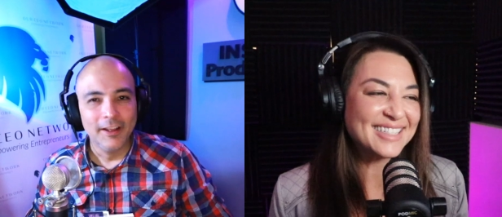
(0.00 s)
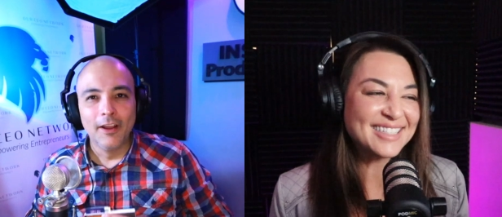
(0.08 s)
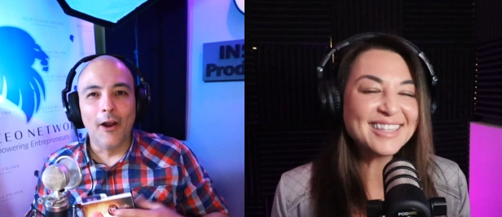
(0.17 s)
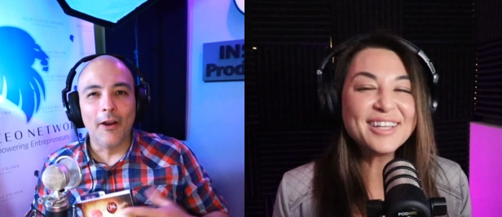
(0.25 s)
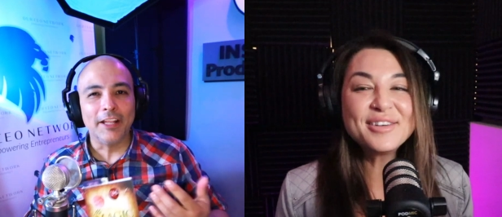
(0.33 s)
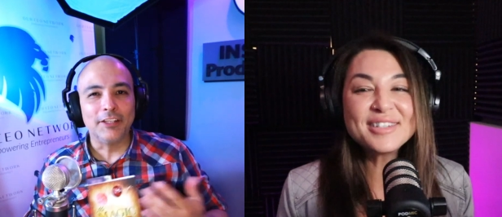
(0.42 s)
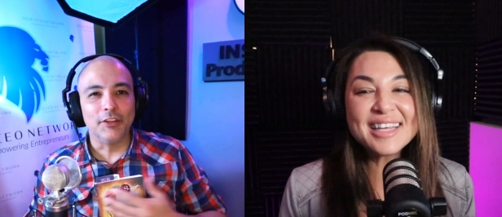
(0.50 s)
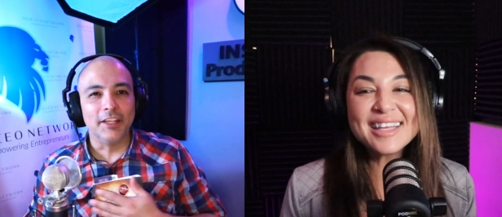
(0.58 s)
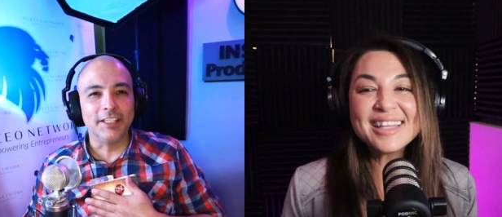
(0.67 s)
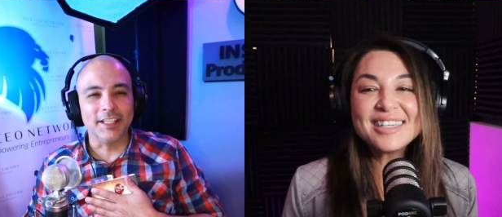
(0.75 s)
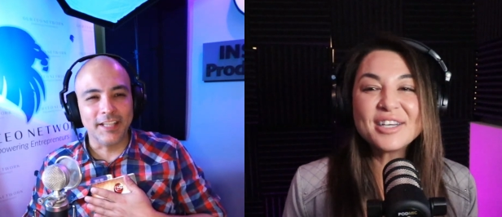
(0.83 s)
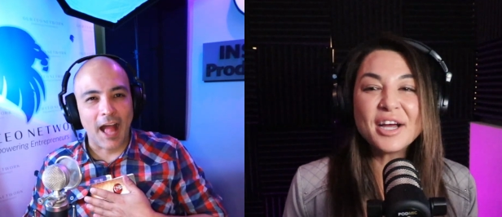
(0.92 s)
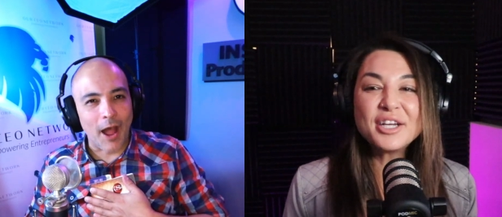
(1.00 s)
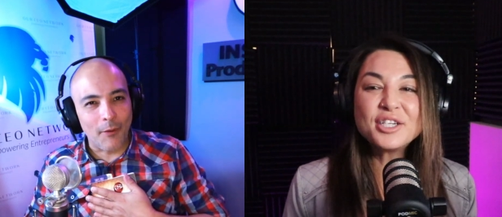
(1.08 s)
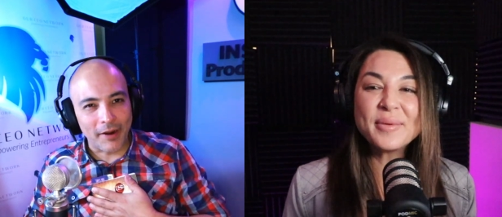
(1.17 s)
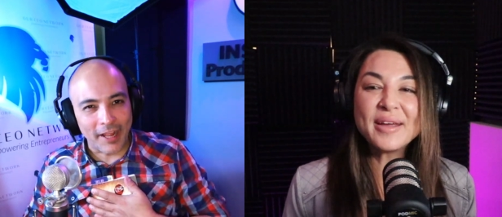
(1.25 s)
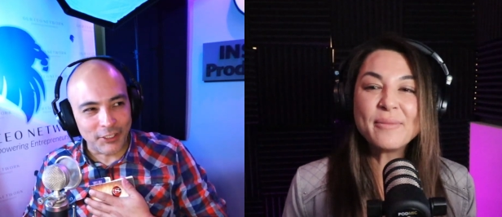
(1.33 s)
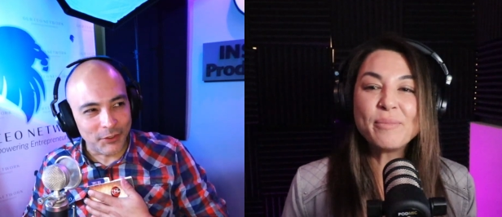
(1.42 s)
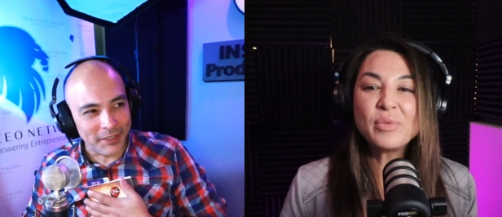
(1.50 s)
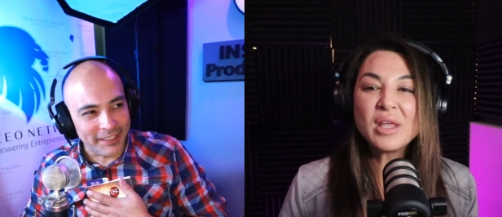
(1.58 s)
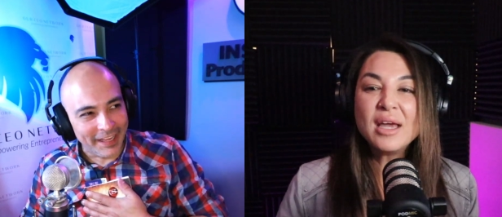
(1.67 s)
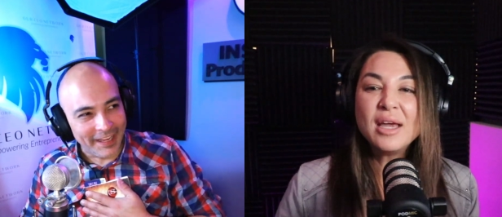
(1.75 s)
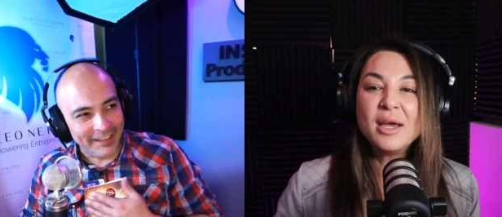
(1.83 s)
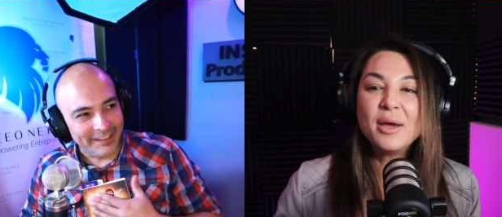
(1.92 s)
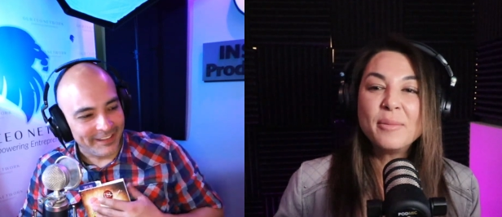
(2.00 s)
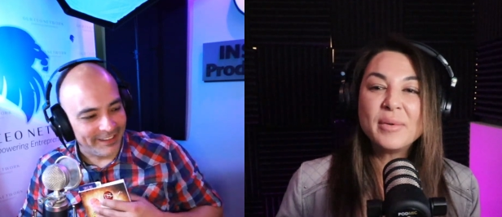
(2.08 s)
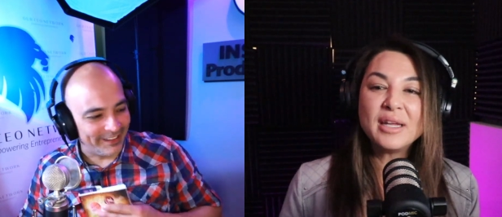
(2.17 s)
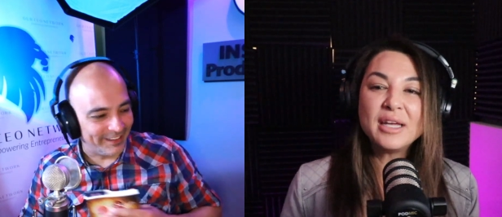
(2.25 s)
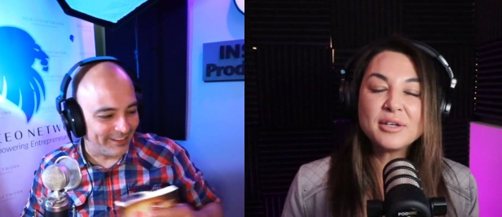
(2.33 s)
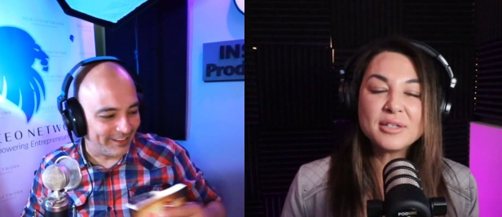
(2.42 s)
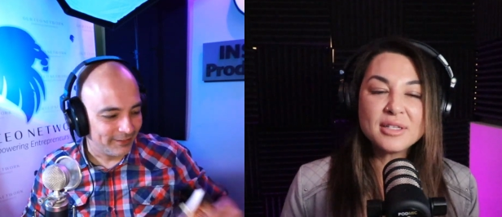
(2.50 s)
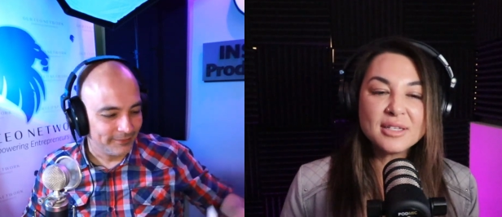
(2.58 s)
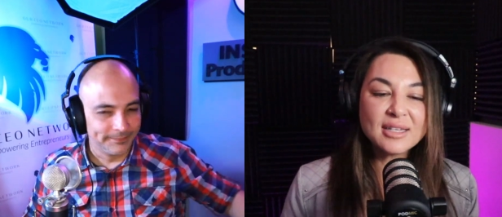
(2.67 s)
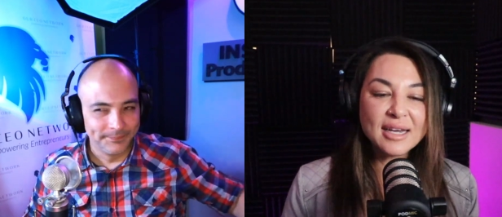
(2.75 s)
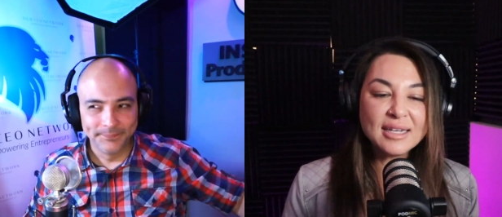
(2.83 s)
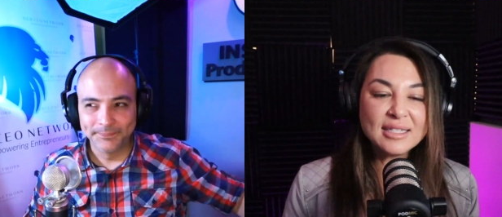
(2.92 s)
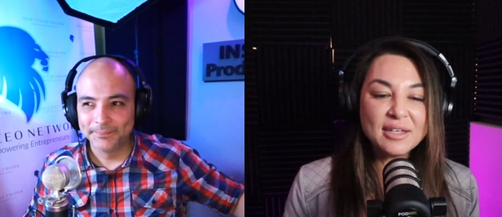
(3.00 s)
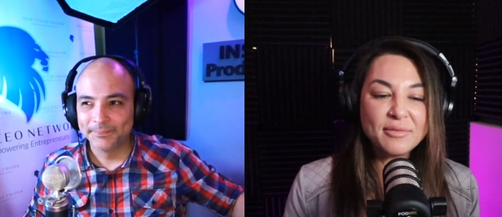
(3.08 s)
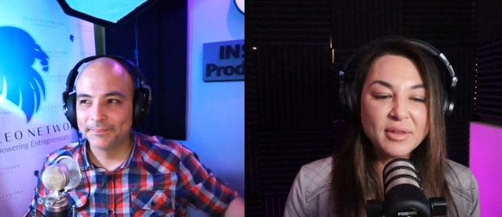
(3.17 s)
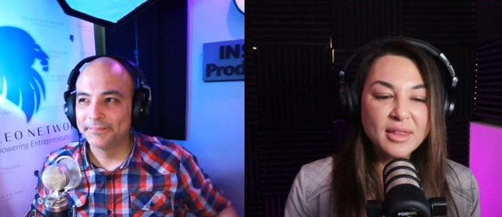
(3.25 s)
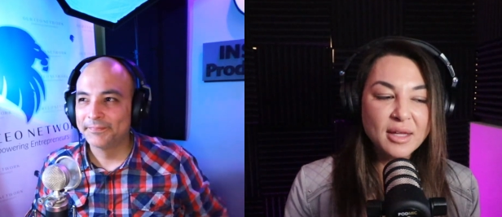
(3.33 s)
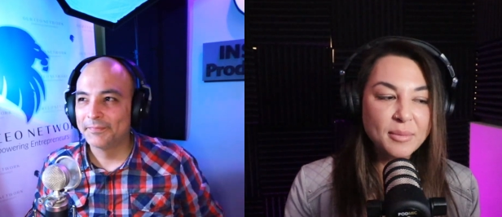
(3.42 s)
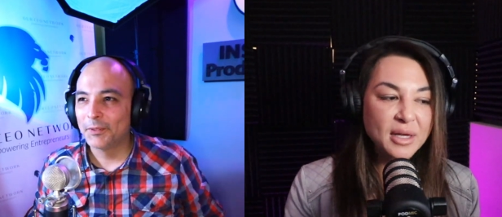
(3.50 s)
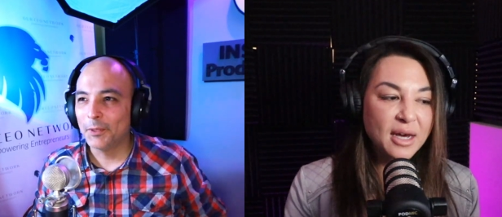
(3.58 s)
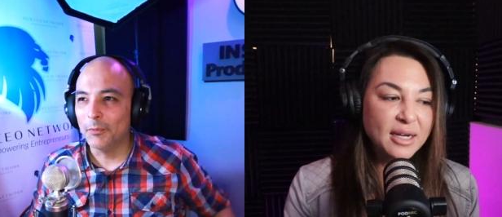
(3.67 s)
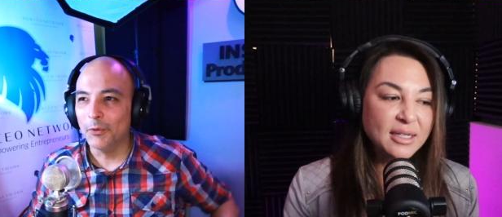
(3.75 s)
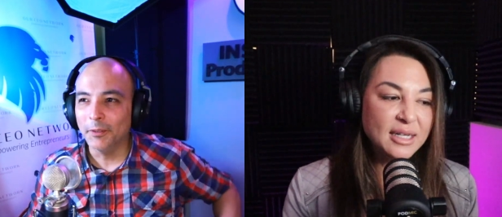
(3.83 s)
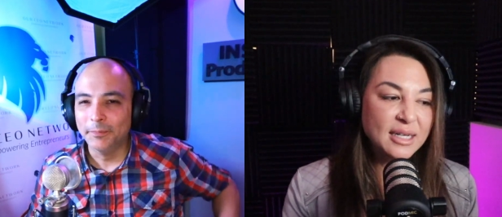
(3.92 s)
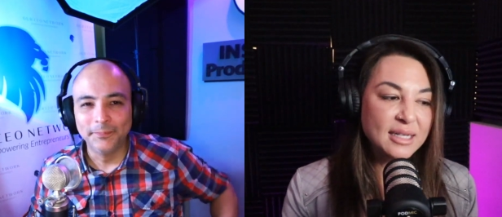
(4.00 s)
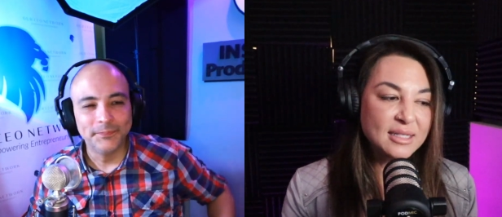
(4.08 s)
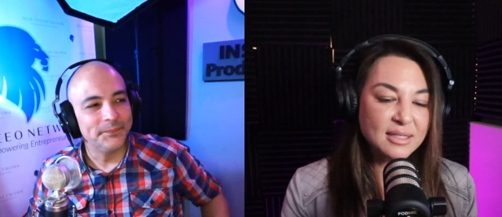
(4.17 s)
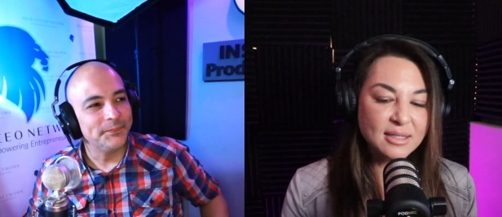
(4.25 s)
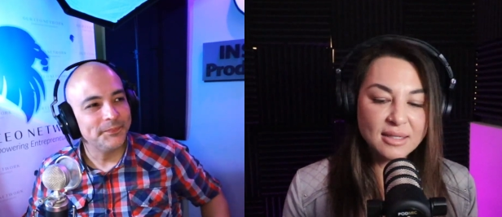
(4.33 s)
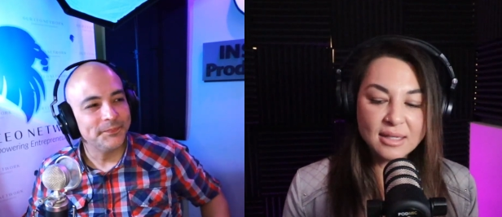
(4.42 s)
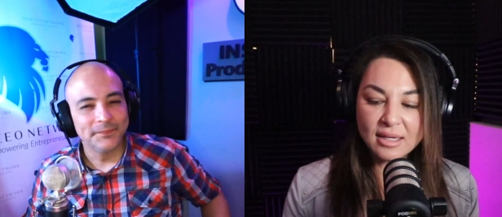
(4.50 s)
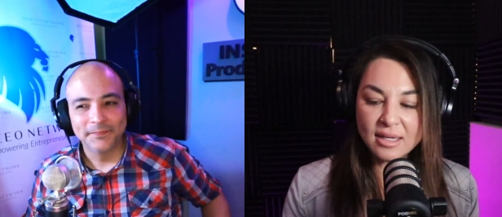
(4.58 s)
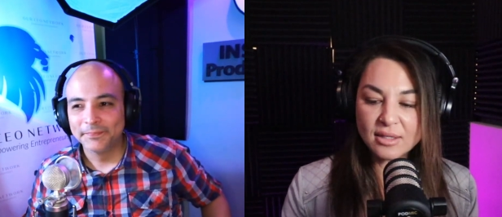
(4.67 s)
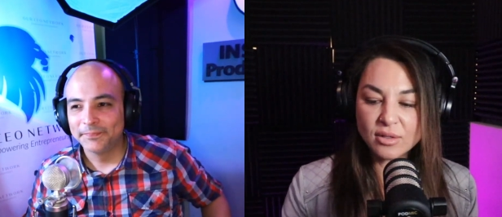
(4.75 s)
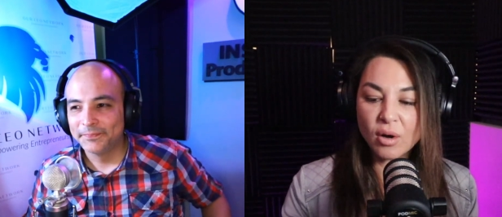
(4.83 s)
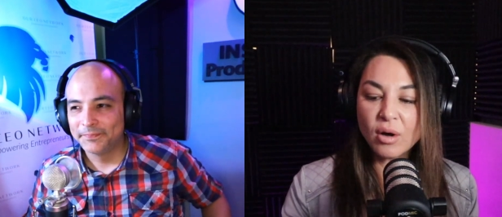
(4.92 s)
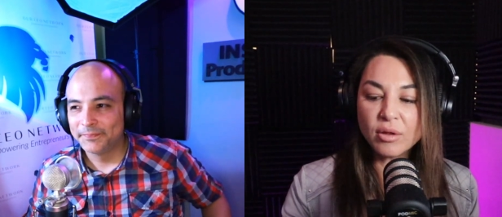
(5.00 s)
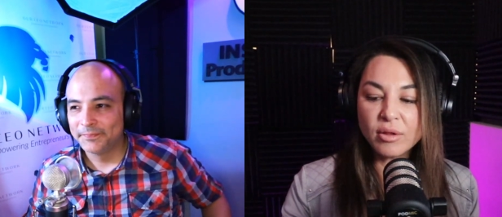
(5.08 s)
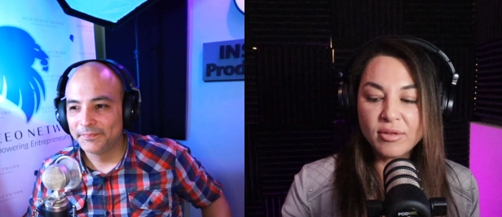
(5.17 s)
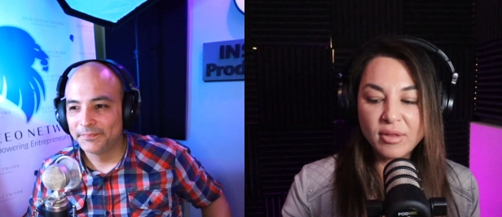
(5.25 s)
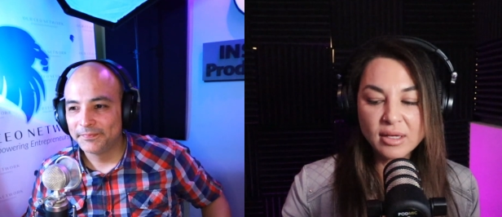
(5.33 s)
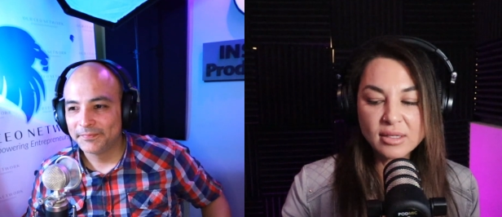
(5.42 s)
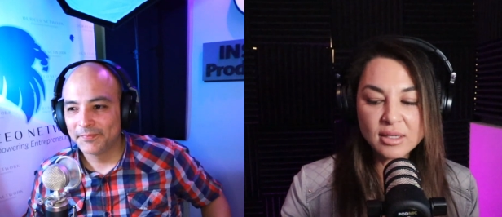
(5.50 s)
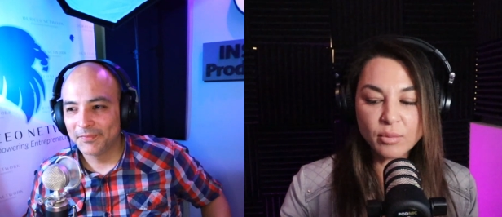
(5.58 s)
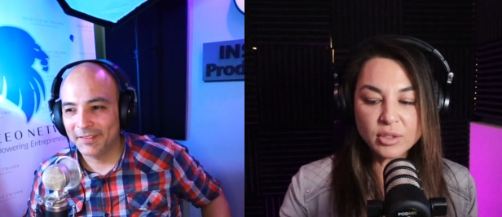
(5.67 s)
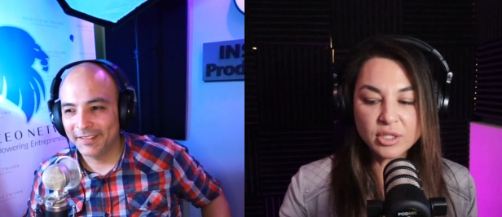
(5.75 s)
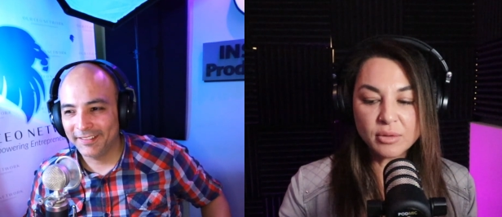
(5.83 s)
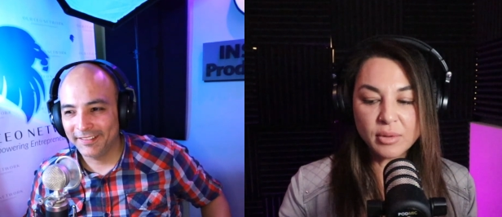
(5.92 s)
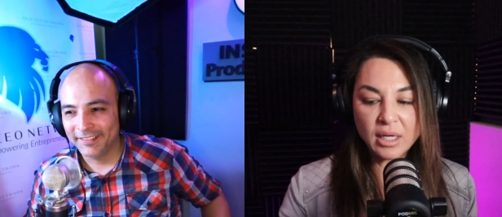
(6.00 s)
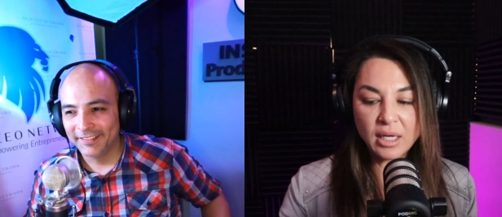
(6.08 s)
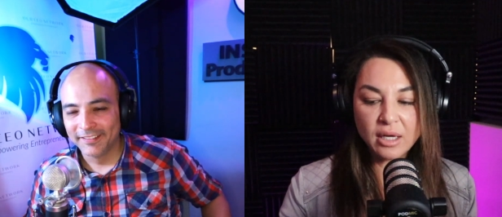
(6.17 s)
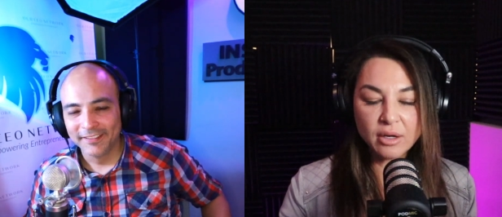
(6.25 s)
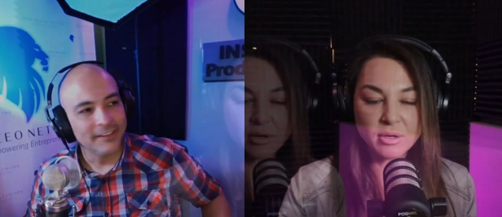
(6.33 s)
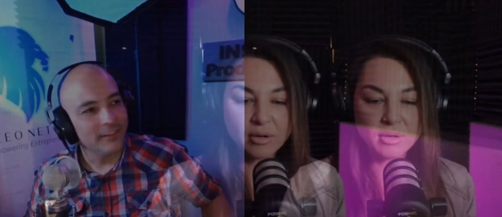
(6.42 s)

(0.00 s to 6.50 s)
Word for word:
Speaker 1: Okay, so this is not what I do at night. But here's the scientific thing behind it is all the things that we're doing here,